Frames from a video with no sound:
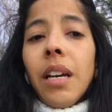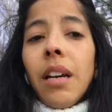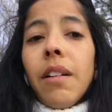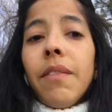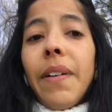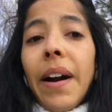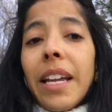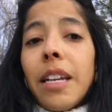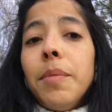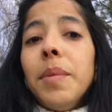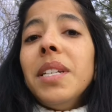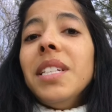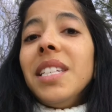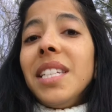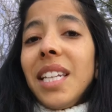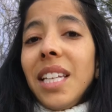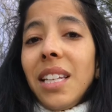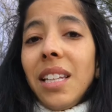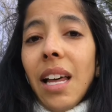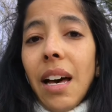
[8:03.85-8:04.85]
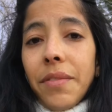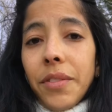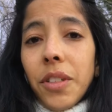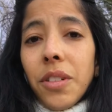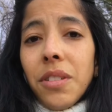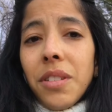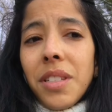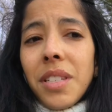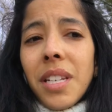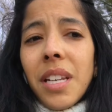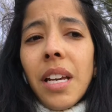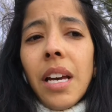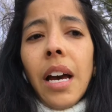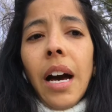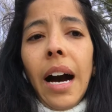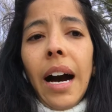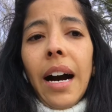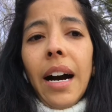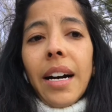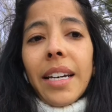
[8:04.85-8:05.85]
vitamin D levels
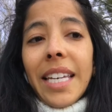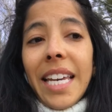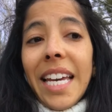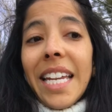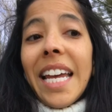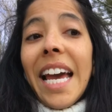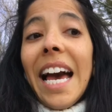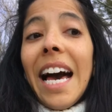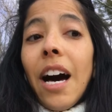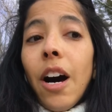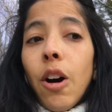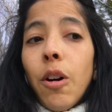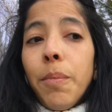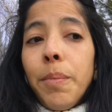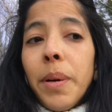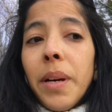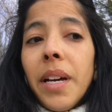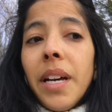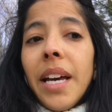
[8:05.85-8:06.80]
can help